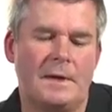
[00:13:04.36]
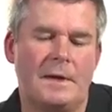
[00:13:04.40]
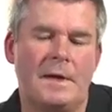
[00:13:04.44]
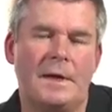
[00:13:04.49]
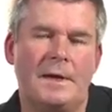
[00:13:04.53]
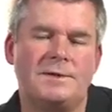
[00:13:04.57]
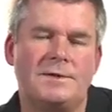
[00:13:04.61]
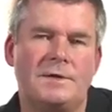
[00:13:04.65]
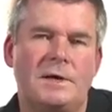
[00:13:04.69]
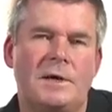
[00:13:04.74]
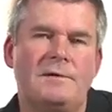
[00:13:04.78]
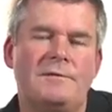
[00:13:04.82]

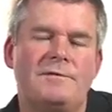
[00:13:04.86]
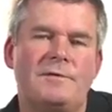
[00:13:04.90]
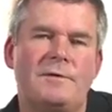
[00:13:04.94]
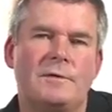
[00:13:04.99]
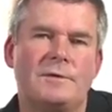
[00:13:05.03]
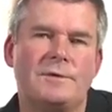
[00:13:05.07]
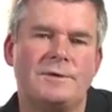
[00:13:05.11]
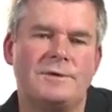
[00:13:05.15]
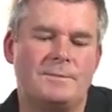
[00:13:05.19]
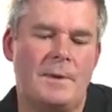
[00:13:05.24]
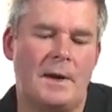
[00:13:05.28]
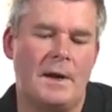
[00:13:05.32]
It's
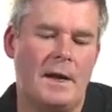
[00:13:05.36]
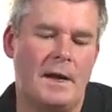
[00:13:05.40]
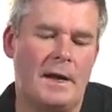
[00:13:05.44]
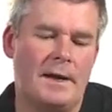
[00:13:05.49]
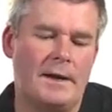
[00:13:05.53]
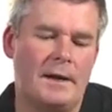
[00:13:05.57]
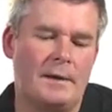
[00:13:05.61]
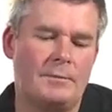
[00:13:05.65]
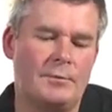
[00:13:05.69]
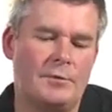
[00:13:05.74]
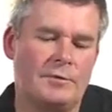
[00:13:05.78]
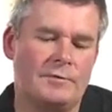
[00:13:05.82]
influenced by
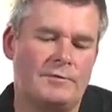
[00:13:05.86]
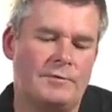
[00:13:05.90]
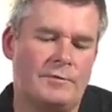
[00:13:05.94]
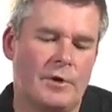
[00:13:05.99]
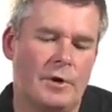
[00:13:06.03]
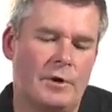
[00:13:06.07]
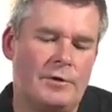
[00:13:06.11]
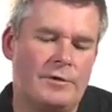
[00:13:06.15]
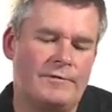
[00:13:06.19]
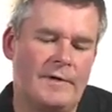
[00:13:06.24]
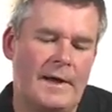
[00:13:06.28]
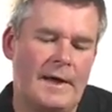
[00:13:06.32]
a number of
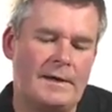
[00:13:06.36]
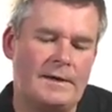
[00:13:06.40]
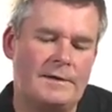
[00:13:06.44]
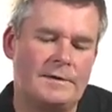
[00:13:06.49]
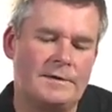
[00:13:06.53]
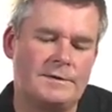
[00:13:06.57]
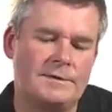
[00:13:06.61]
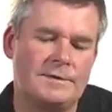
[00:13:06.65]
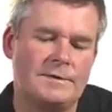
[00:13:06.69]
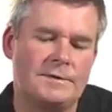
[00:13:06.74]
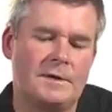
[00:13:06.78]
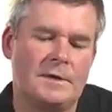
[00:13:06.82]
growth
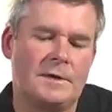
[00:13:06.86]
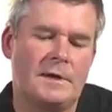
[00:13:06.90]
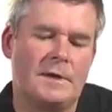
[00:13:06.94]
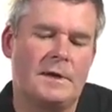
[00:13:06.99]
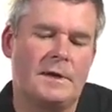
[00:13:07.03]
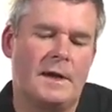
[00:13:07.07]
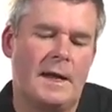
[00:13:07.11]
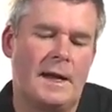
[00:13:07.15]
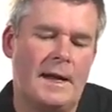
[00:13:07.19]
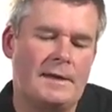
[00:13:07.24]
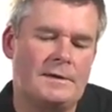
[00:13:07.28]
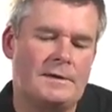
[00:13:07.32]
factors
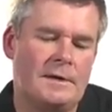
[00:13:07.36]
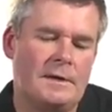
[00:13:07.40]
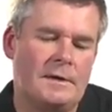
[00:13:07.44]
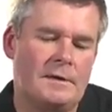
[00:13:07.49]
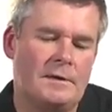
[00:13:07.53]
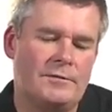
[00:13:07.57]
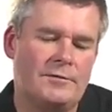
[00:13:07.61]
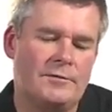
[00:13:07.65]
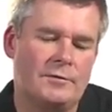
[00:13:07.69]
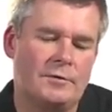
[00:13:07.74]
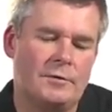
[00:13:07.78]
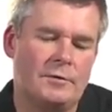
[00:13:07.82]

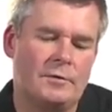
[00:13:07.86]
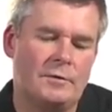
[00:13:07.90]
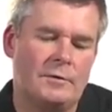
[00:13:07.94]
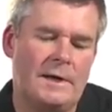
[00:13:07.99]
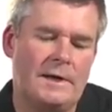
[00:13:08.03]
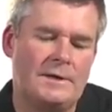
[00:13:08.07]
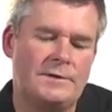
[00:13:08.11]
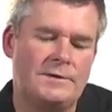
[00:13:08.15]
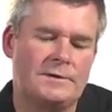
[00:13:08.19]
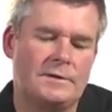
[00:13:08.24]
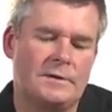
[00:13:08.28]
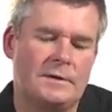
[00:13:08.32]
acting through
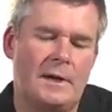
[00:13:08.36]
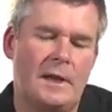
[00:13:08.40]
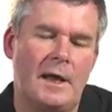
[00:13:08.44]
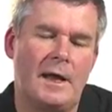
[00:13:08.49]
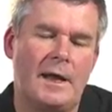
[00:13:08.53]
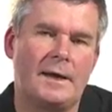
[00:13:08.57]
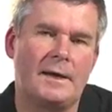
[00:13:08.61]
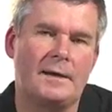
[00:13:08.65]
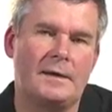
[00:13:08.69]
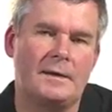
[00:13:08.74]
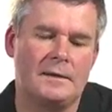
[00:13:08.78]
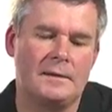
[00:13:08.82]

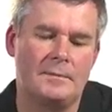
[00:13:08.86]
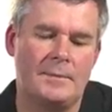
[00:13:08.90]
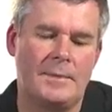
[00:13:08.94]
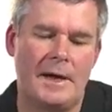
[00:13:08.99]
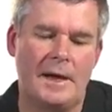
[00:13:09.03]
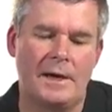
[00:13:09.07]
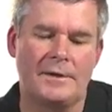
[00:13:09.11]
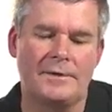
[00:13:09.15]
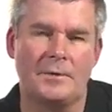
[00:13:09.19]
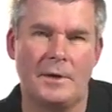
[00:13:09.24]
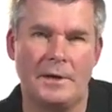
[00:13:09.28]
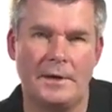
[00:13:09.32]
insulin-like
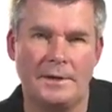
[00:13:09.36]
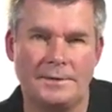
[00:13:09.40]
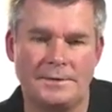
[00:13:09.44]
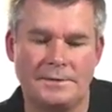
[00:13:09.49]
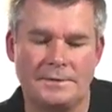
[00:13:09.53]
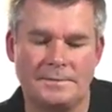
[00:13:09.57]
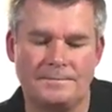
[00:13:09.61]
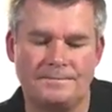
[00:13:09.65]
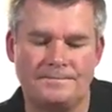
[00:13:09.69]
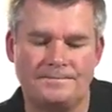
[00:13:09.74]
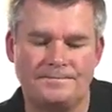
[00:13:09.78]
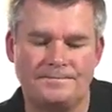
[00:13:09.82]
pathways.